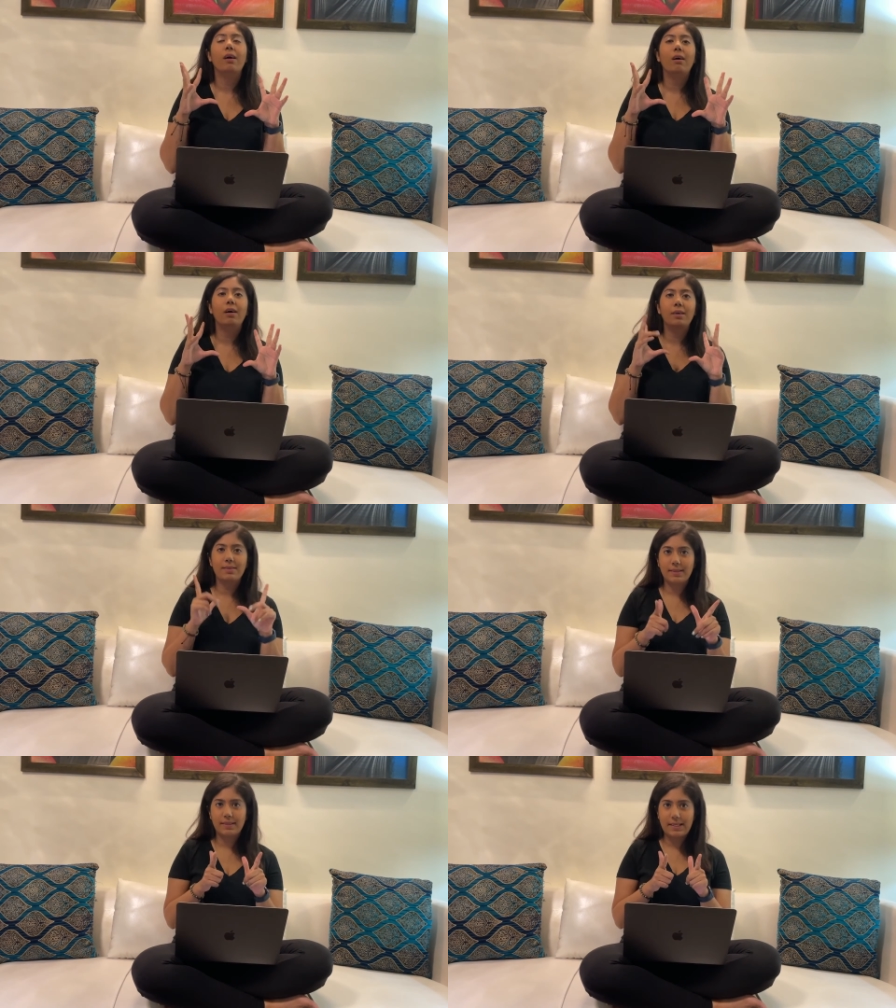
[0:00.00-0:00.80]
Uh,
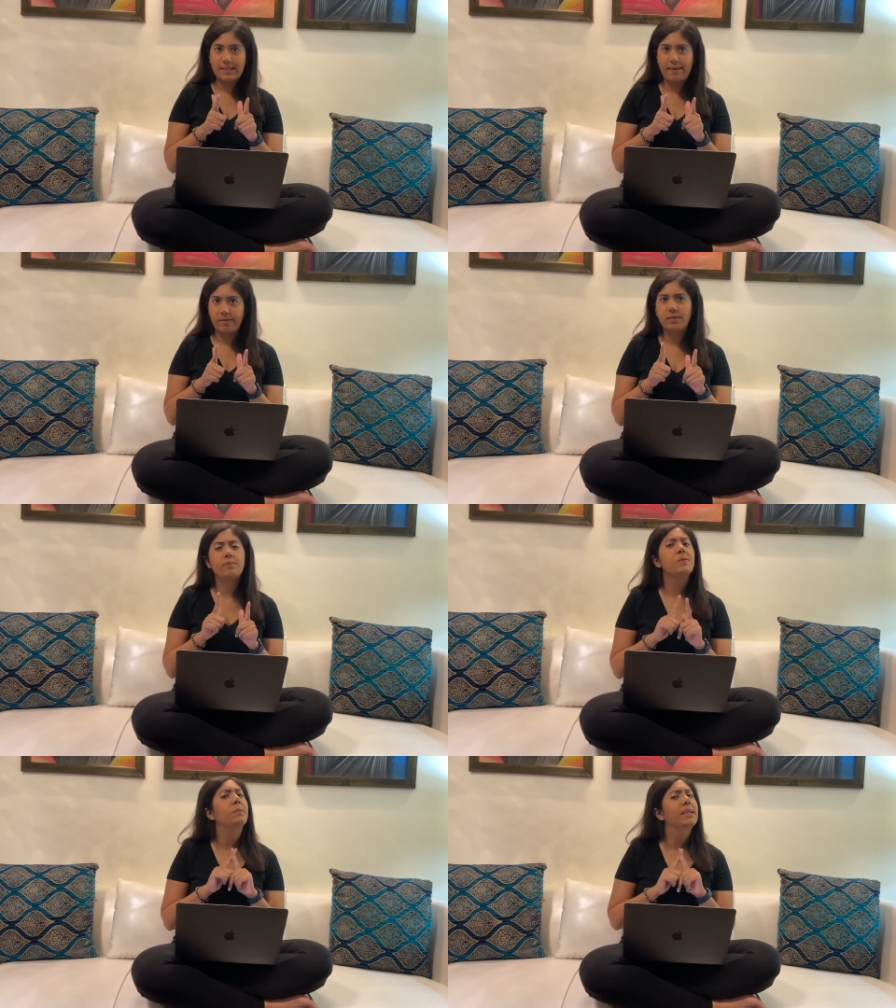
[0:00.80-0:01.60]
these seven
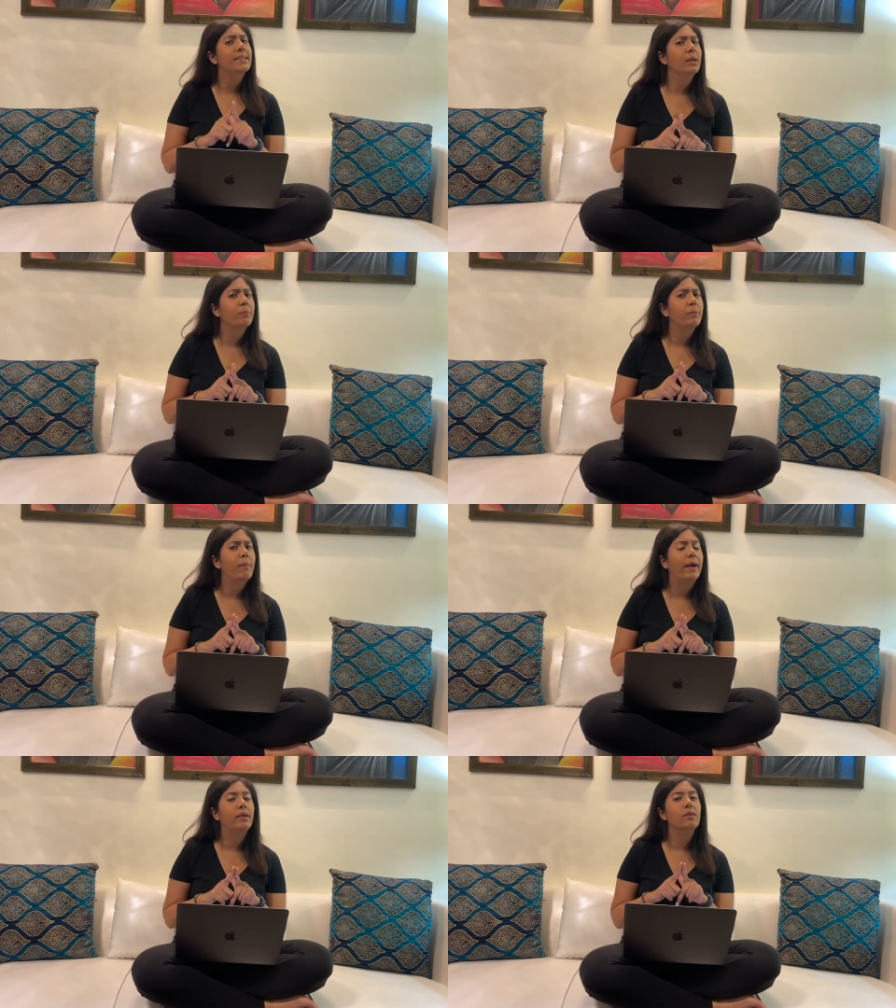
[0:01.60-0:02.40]
tips please keep in
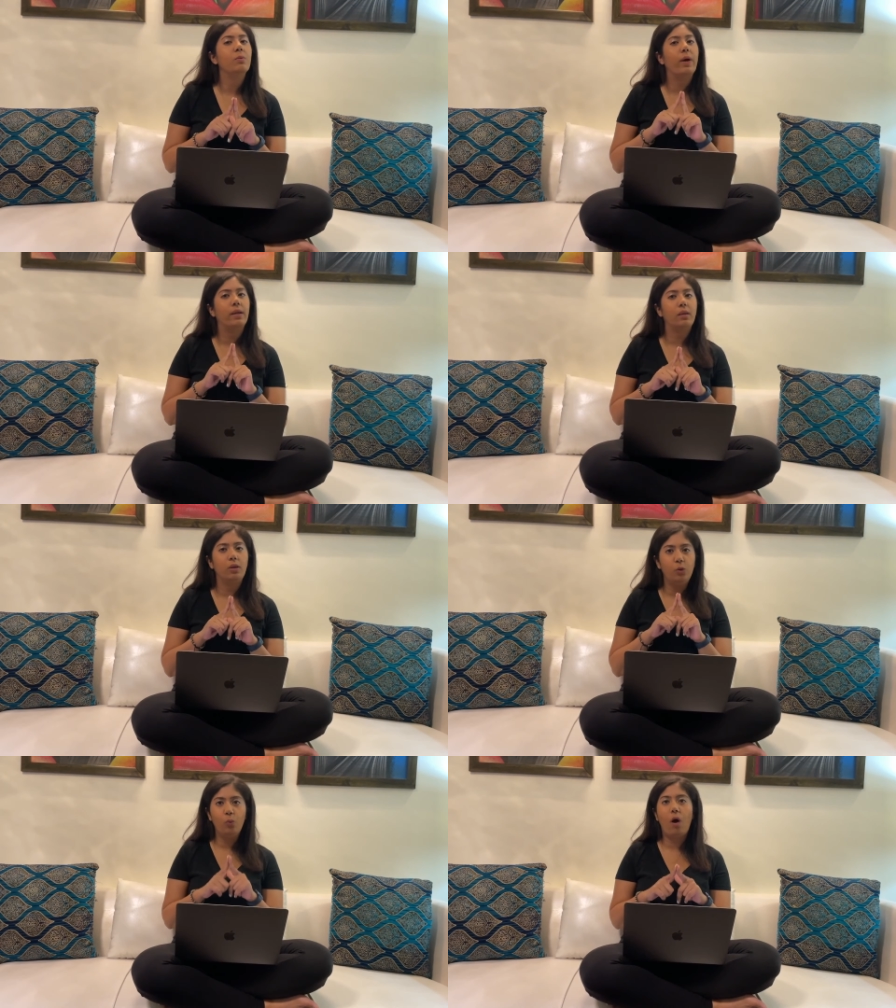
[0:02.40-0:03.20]
mind
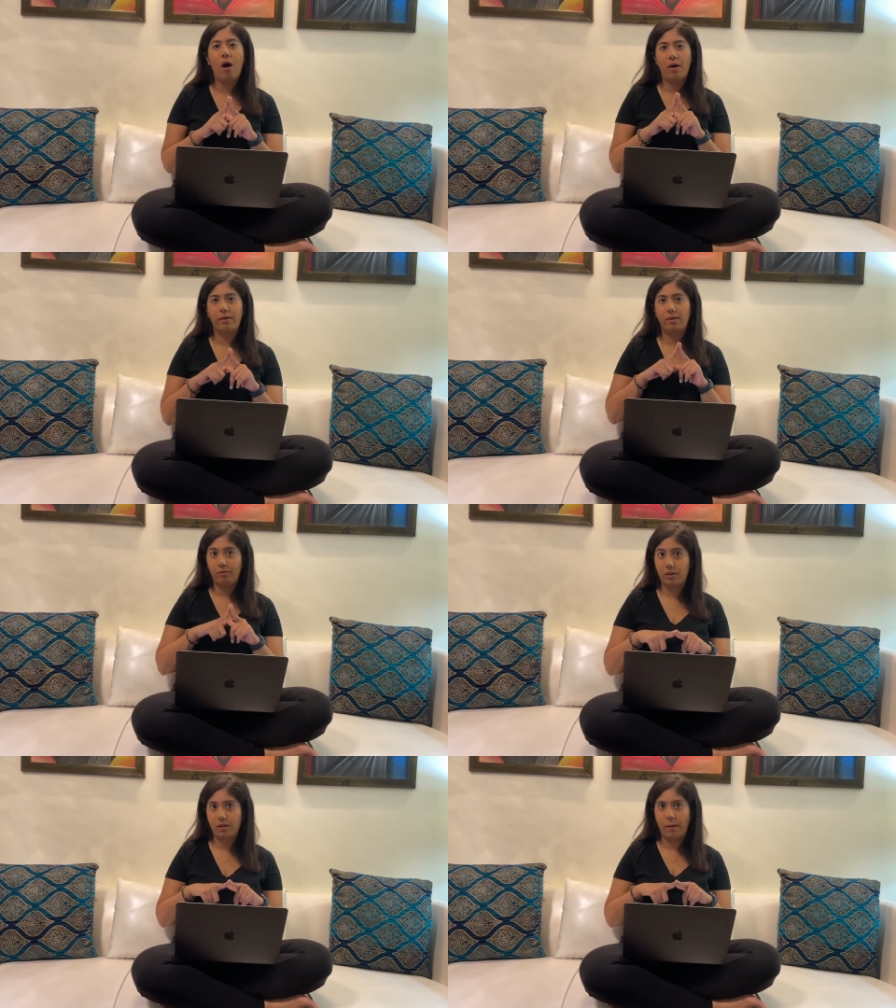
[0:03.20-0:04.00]
when you are in
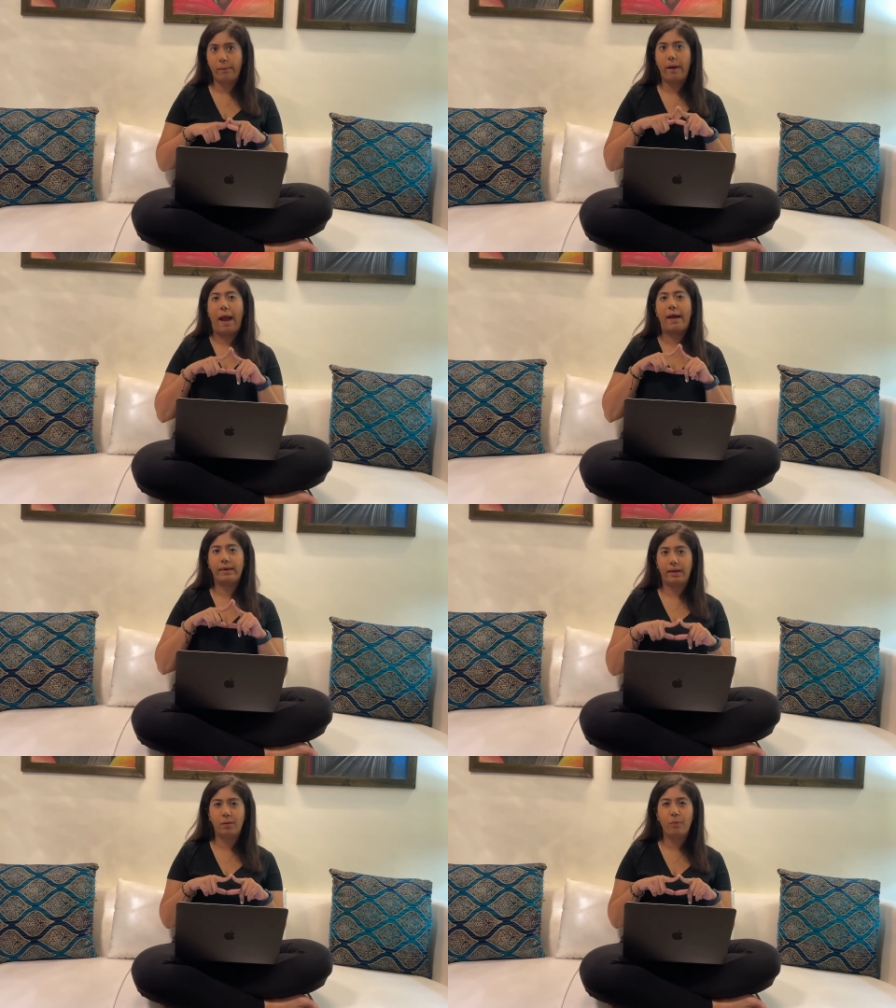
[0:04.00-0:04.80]
Vietnam
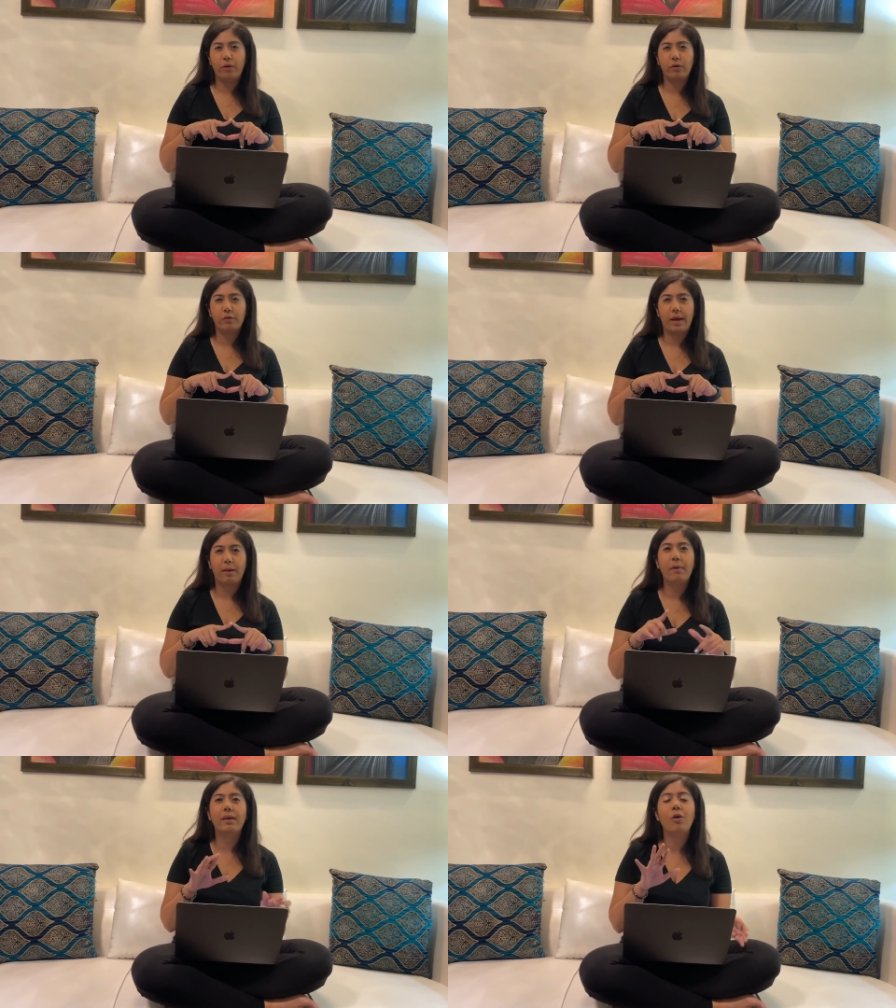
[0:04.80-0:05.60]
at any point of
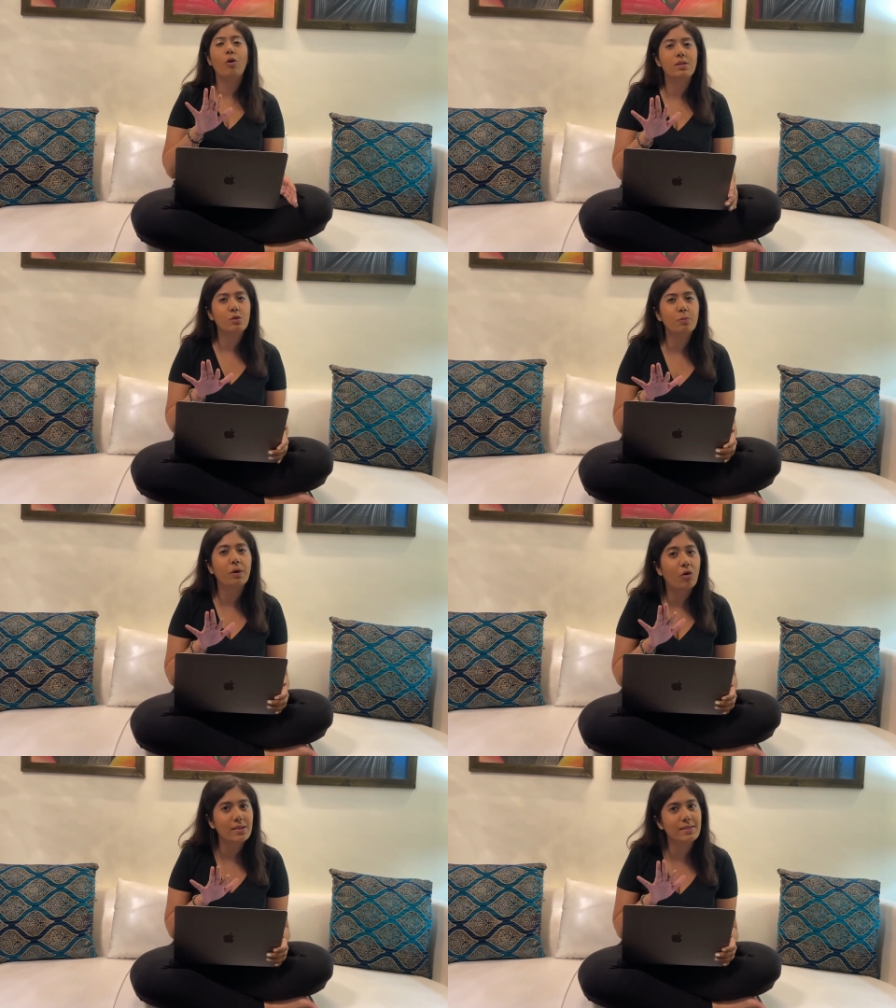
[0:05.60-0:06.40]
time, and also
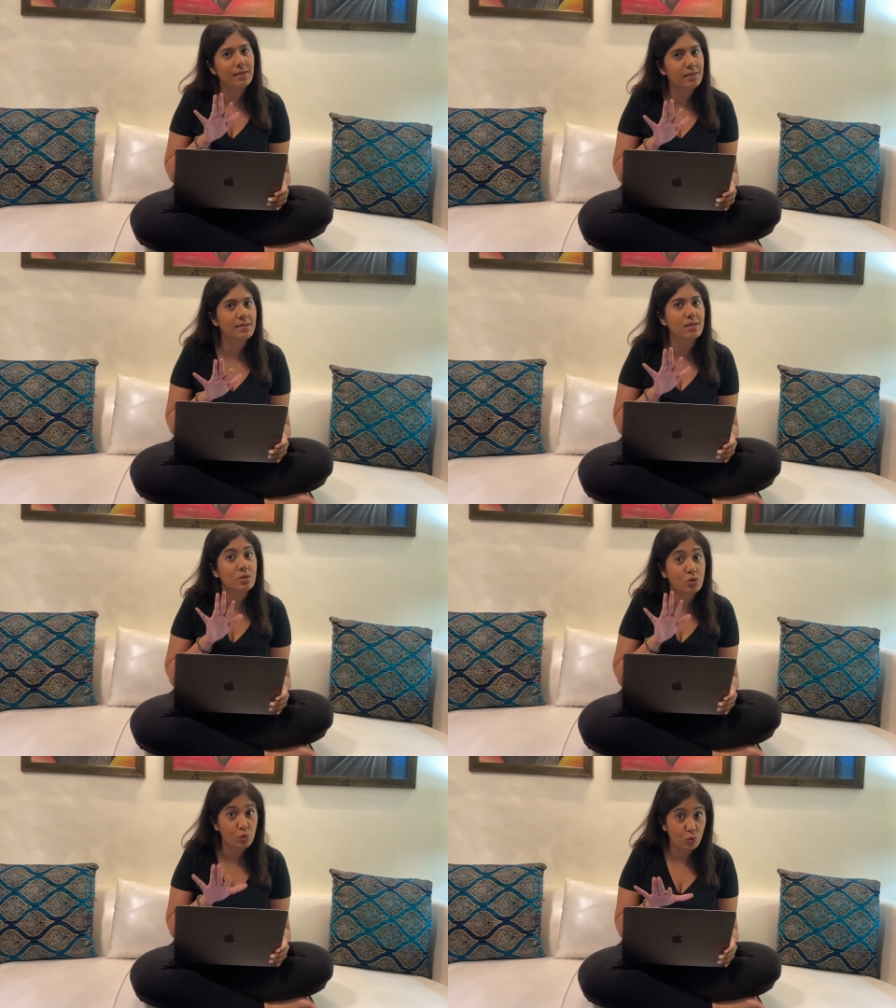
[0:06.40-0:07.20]
because tickets are
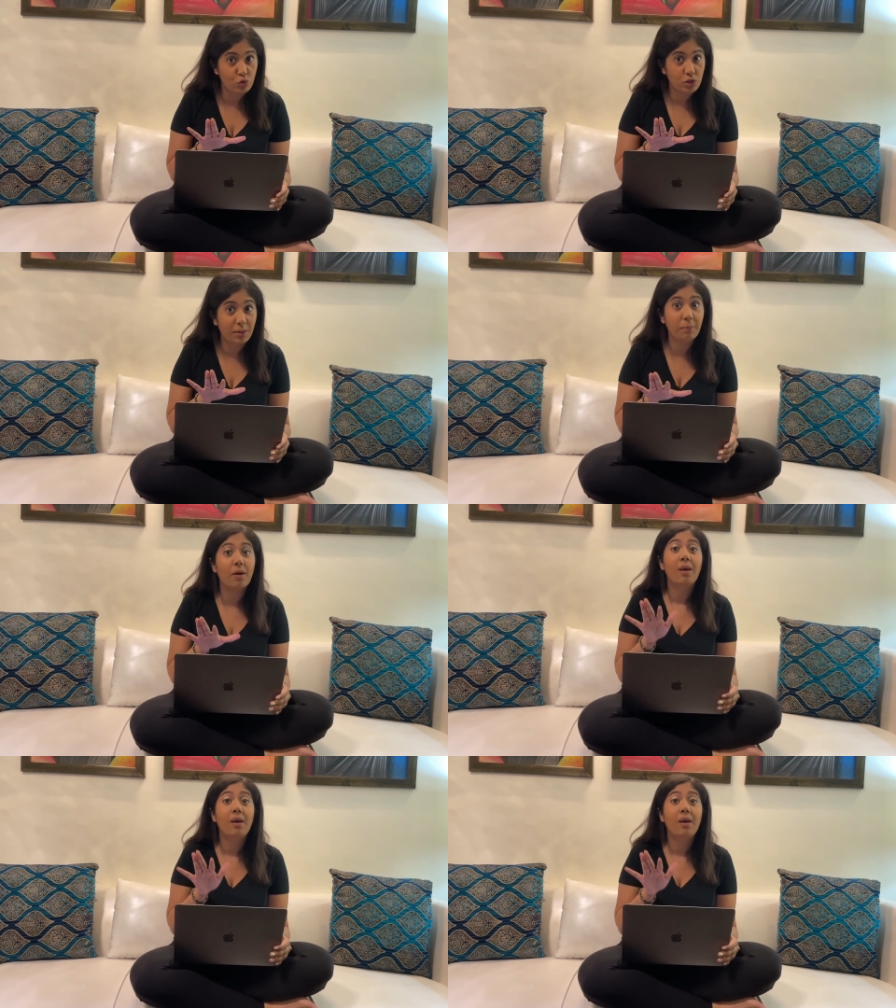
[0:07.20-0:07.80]
so cheap,